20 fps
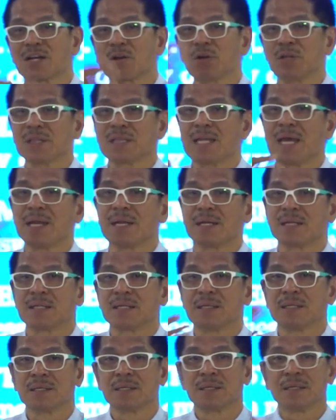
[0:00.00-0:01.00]
content
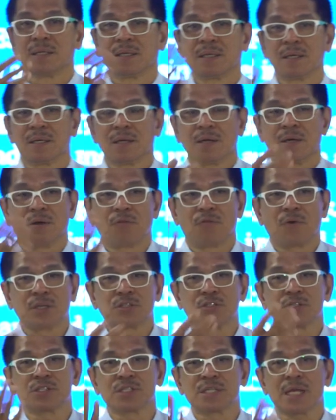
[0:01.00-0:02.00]
of
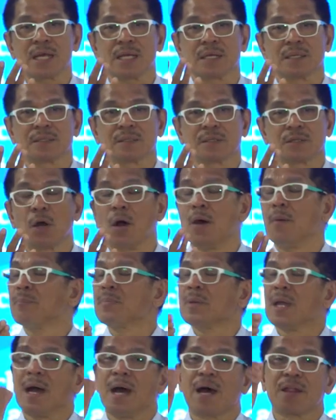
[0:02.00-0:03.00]
what you're saying. No,
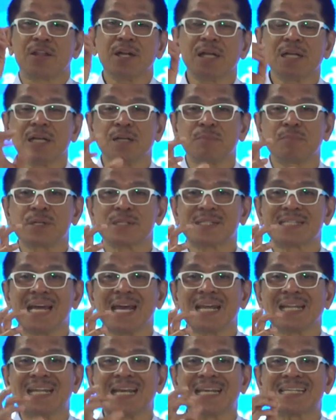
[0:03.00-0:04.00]

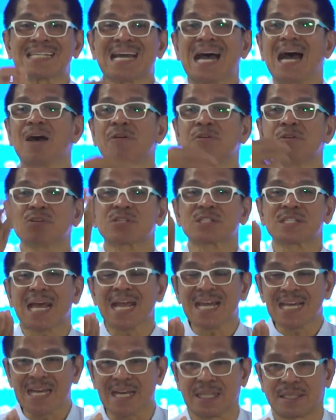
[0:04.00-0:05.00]
38% is how you
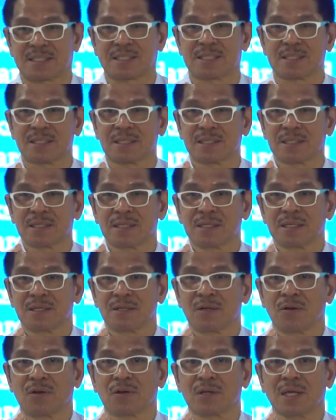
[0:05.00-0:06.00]
say it,
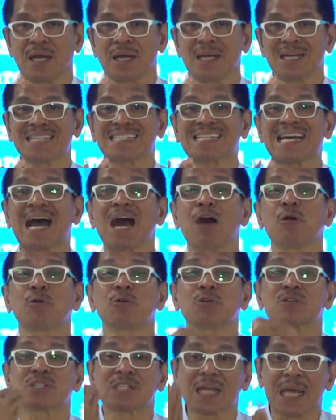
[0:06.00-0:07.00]
okay? It's how
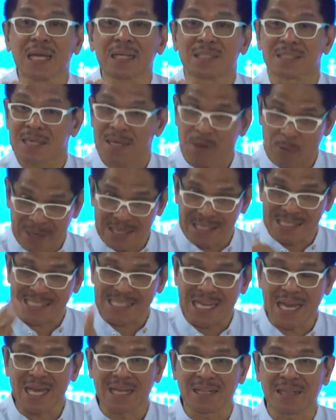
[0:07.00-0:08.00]
you say it, it's how I
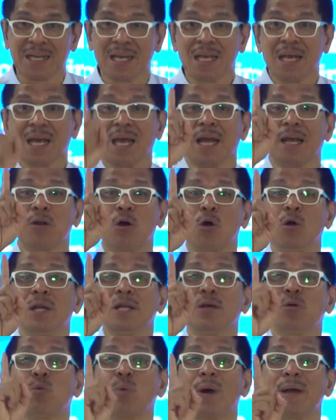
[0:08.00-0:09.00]
say it. And
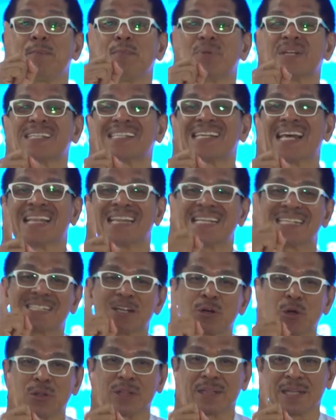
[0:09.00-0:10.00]
only 1% is
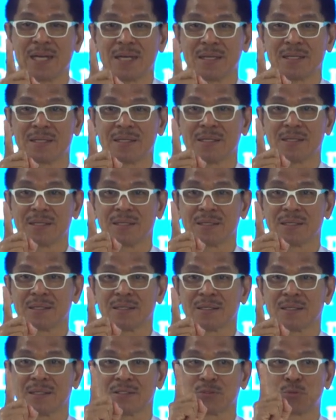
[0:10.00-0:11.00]
the content.
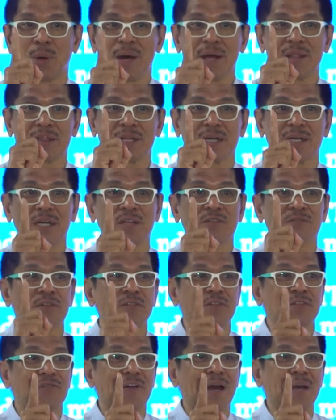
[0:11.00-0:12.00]
That's
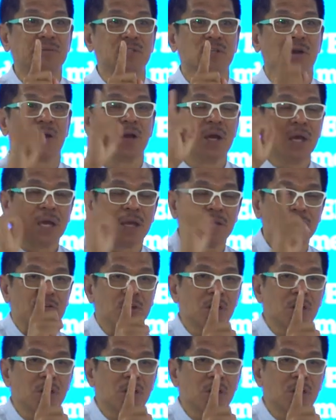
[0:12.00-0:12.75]
1-38-55. So if you